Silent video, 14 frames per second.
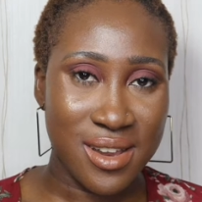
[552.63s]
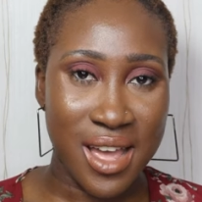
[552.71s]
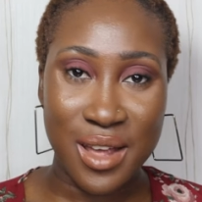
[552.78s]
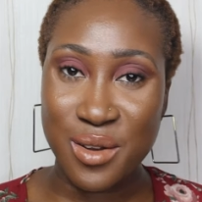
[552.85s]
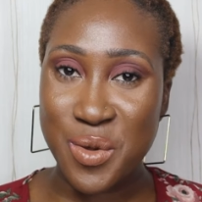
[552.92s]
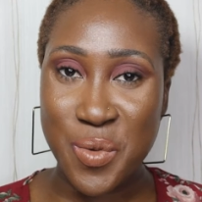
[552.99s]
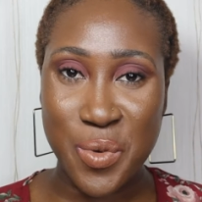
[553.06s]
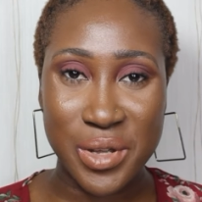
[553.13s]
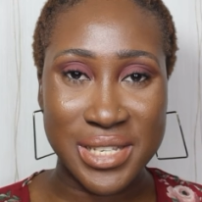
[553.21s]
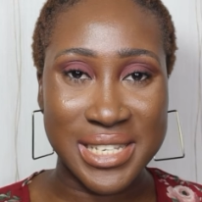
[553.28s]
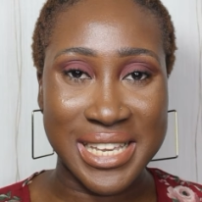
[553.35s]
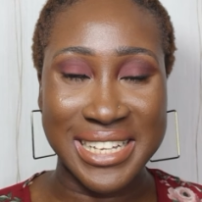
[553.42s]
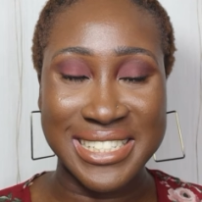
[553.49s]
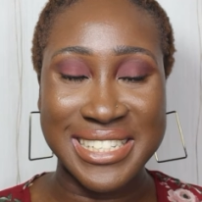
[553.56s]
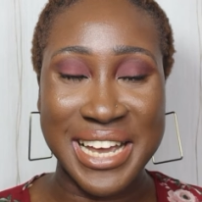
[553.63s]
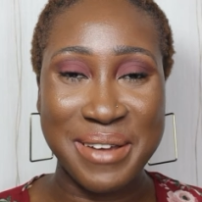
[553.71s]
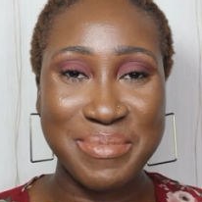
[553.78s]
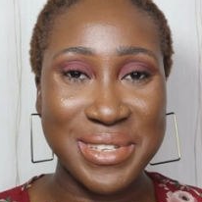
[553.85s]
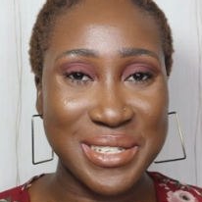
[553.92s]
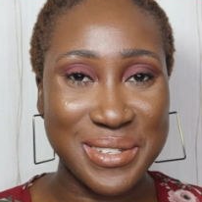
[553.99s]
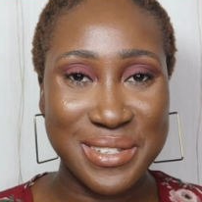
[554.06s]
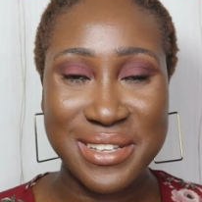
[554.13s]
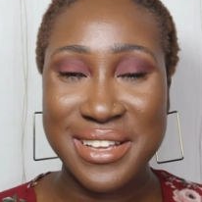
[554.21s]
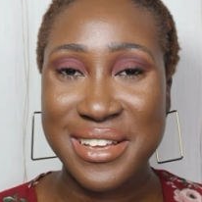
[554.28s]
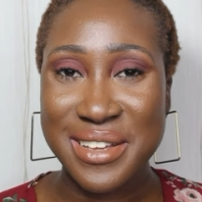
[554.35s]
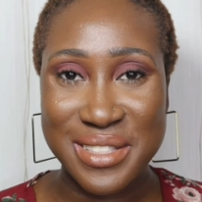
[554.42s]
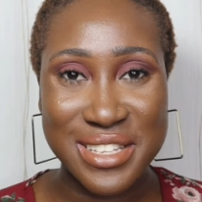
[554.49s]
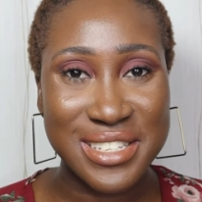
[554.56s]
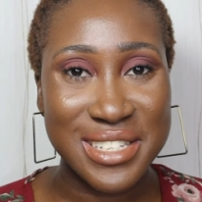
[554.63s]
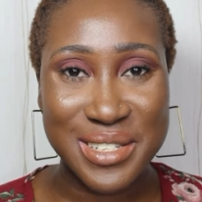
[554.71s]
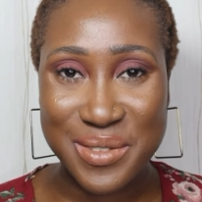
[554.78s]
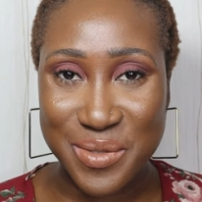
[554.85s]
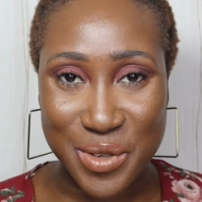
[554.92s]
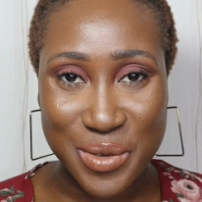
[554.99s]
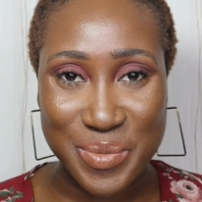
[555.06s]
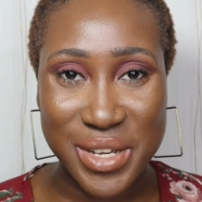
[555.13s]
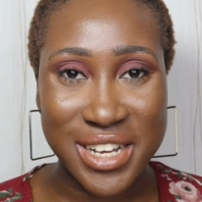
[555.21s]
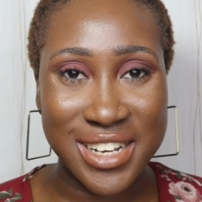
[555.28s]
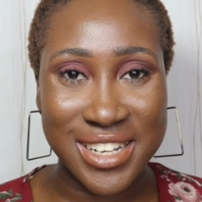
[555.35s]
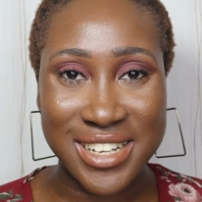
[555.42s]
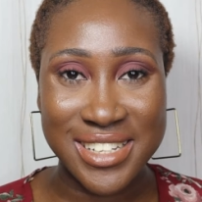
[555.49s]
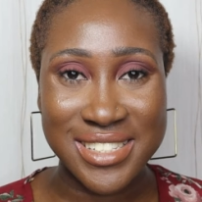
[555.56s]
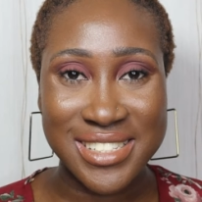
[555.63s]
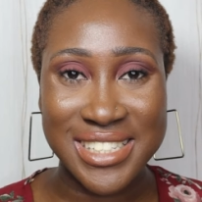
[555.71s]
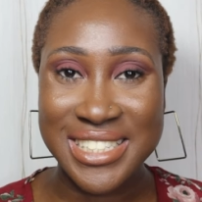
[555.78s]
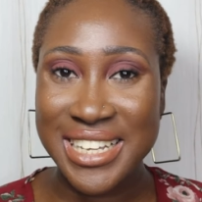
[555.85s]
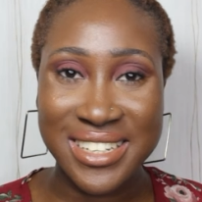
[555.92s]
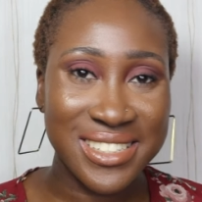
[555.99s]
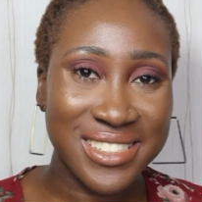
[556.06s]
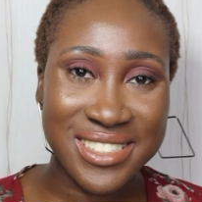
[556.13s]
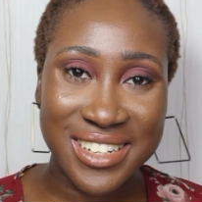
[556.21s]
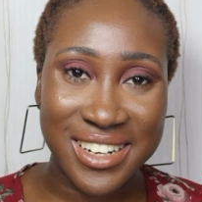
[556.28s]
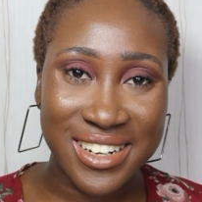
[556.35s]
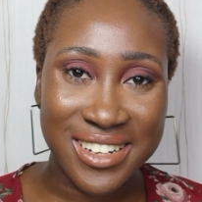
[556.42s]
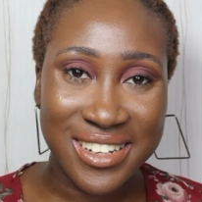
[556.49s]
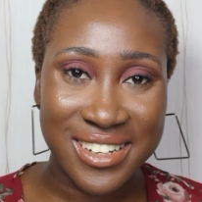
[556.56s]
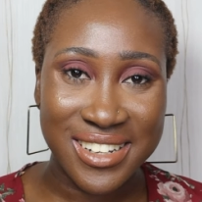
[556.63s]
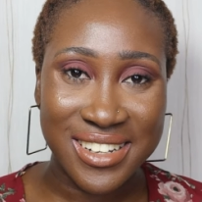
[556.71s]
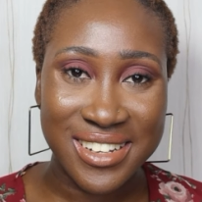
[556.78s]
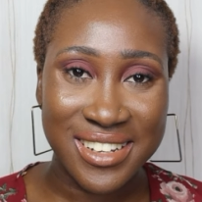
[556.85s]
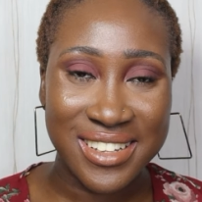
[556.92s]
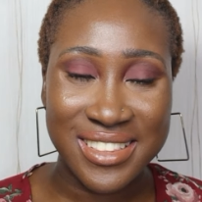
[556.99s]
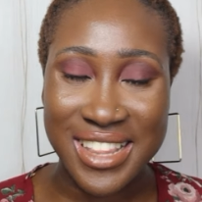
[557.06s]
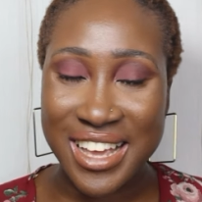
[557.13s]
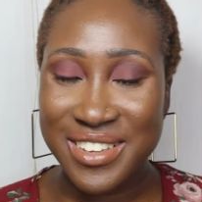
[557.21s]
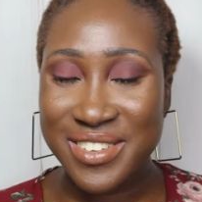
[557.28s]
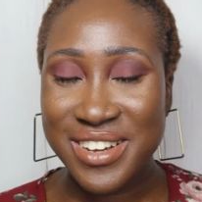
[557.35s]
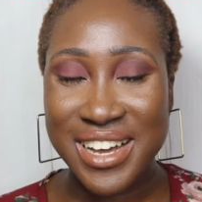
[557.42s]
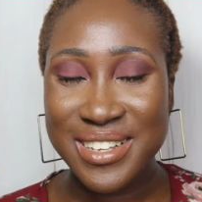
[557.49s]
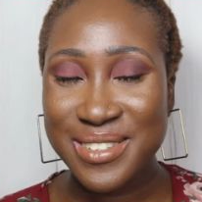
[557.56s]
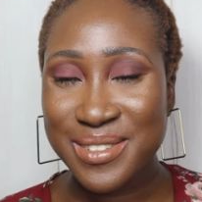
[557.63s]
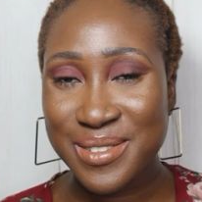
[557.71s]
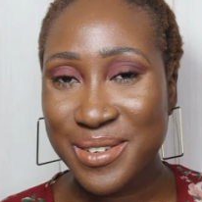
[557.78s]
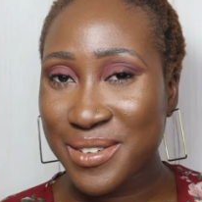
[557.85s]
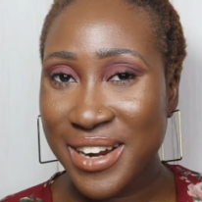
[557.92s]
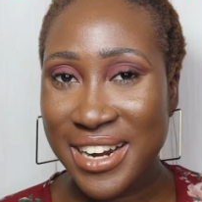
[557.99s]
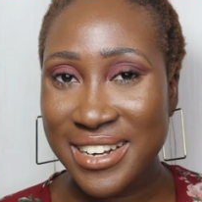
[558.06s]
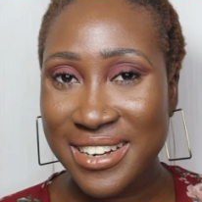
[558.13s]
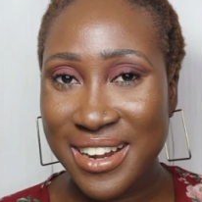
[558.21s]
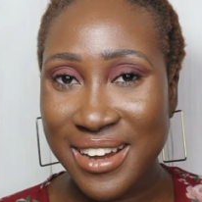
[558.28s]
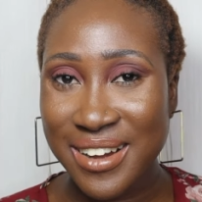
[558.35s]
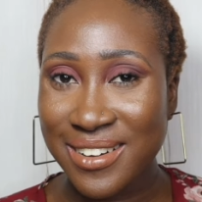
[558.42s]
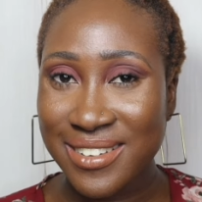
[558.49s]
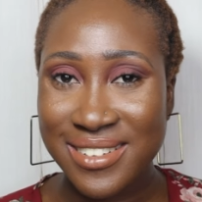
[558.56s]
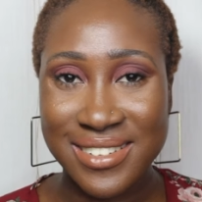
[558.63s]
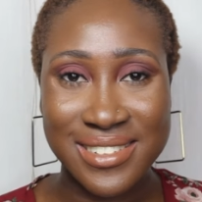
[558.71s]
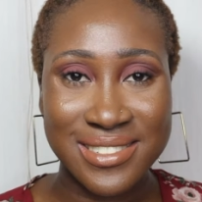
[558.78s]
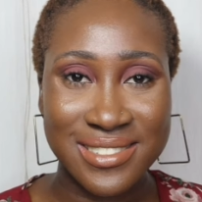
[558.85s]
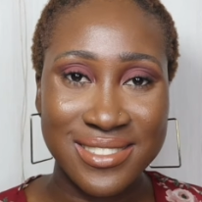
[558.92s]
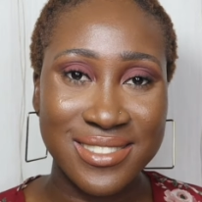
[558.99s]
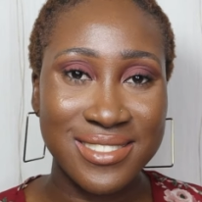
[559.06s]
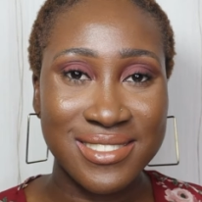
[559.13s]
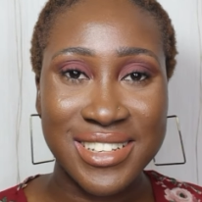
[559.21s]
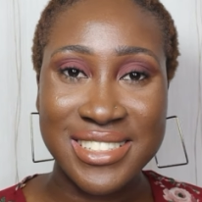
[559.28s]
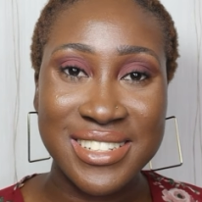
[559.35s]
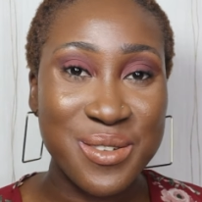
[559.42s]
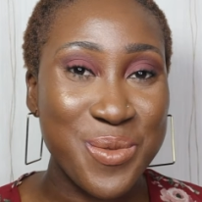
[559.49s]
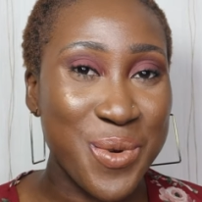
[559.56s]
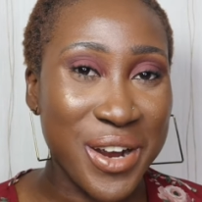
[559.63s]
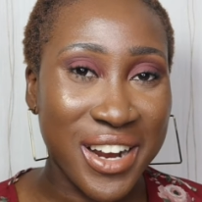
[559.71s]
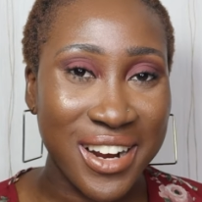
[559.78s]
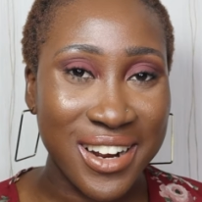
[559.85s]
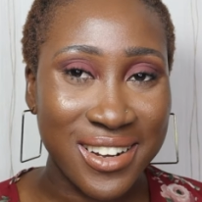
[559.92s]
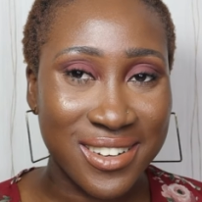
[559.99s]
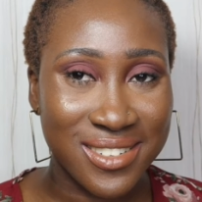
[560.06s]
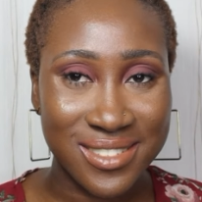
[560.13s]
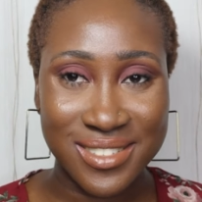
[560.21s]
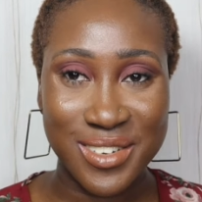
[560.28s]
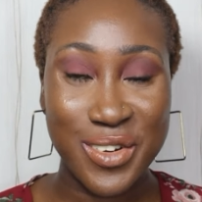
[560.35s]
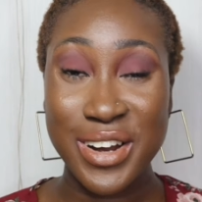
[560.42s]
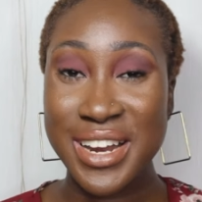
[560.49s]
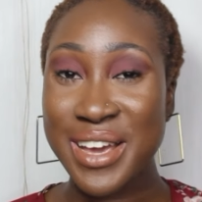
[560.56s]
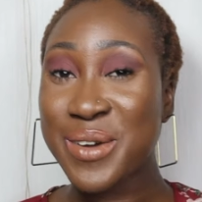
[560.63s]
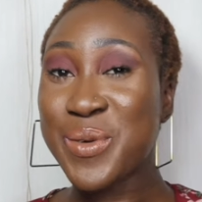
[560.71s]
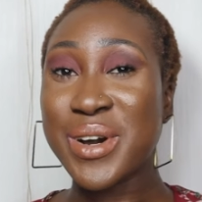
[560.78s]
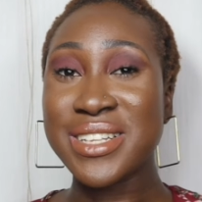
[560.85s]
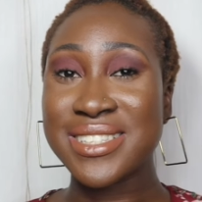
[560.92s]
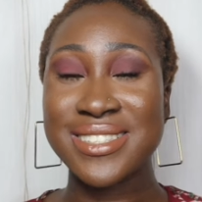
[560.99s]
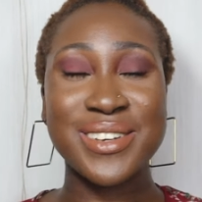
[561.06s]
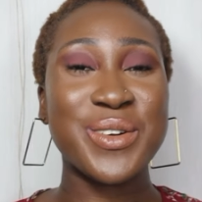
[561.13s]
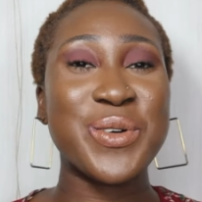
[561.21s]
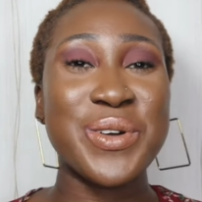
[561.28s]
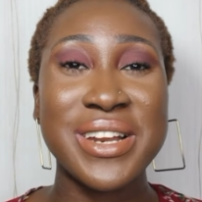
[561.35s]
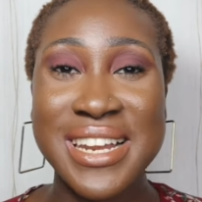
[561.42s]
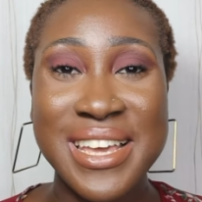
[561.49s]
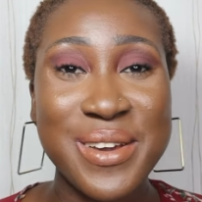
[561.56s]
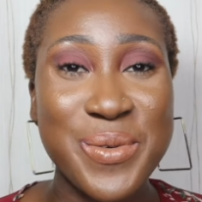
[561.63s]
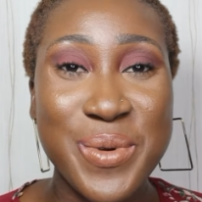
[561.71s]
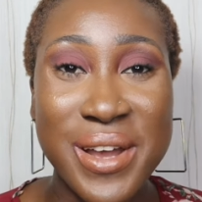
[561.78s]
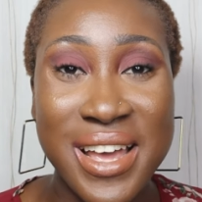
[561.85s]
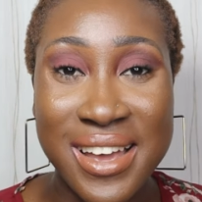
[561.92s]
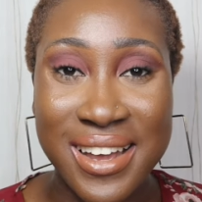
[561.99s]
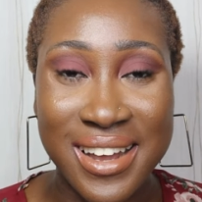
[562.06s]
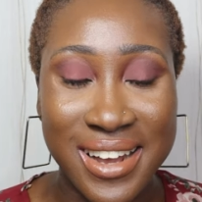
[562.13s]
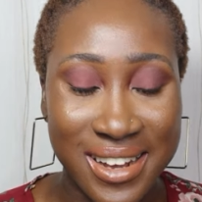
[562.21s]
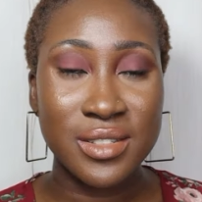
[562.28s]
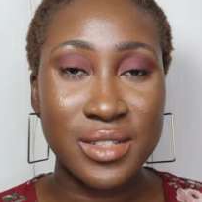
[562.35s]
I don't know what skin type this is for, because the texture that you guys saw right now, it didn't work. Kole what? Kole work.